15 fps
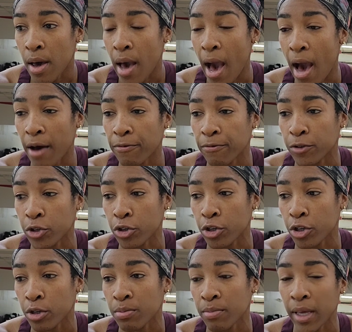
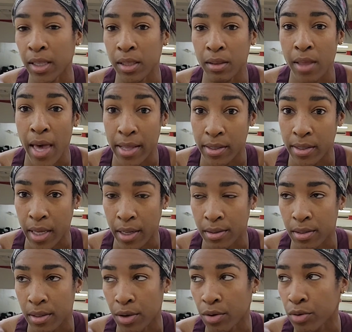after my headstand
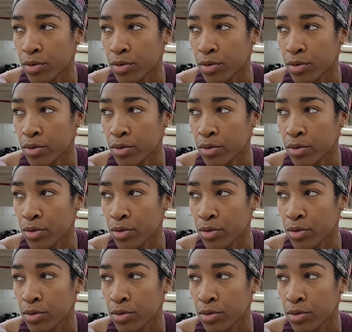skill.